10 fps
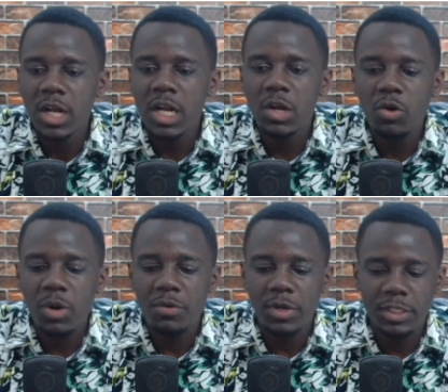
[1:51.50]

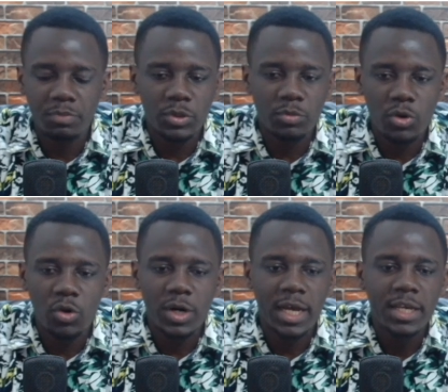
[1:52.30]
lower right bottom
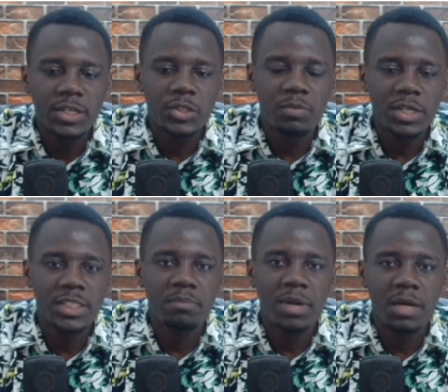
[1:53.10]
corner, smash
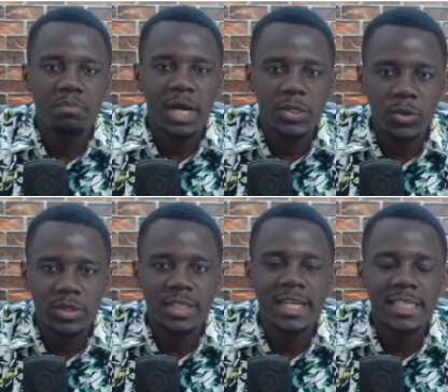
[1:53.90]
the black button
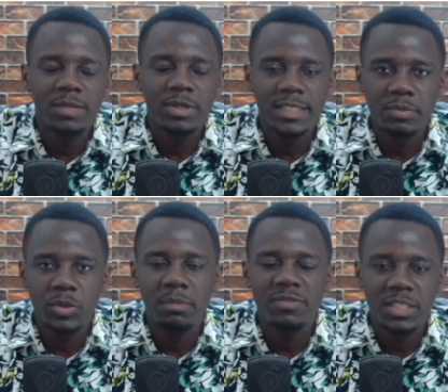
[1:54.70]
that has the word
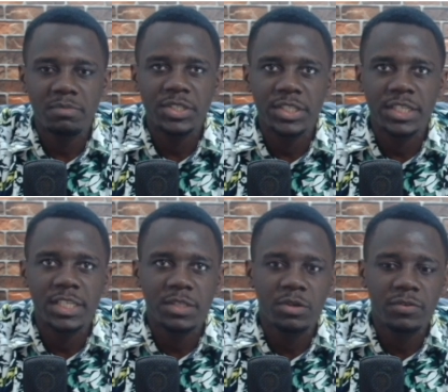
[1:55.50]
subscribe. After smashing it,
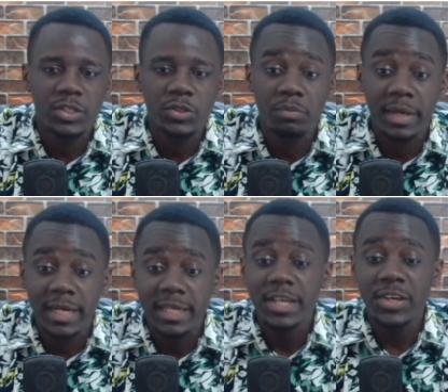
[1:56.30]
hit the notification
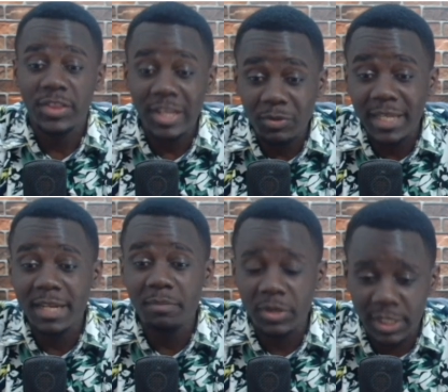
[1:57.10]
bell. That will
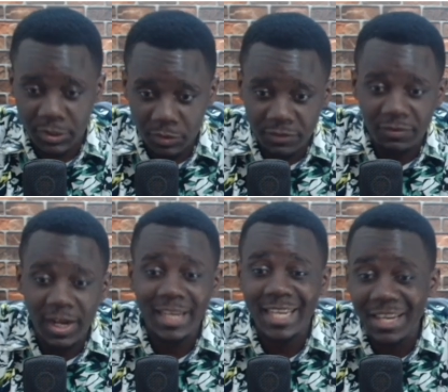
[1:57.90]
enable you to get
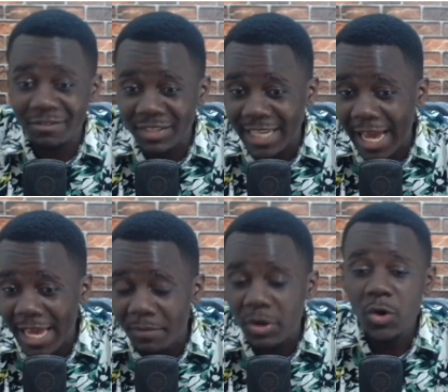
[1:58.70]
notified every
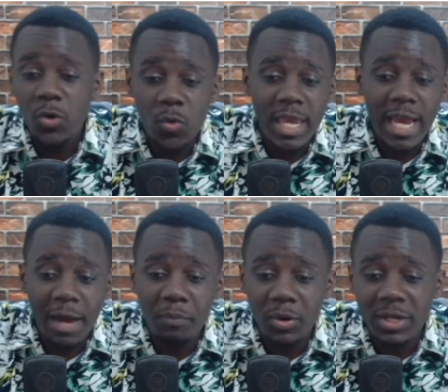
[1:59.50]
time we
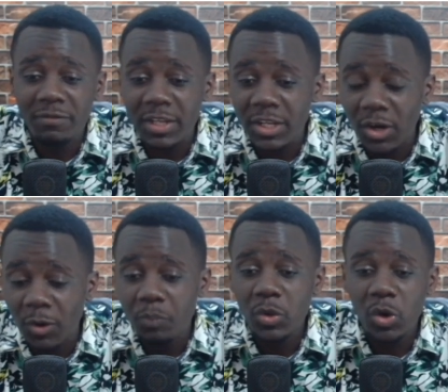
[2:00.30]
upload a
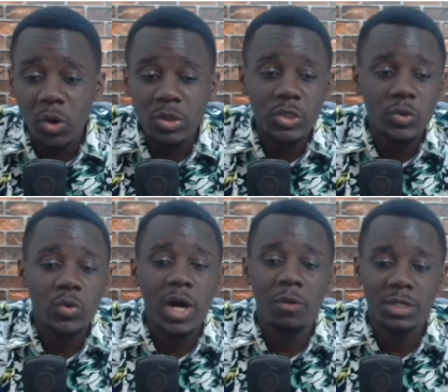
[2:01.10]
video onto
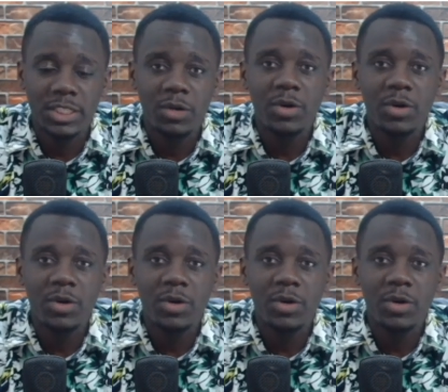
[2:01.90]
our channel.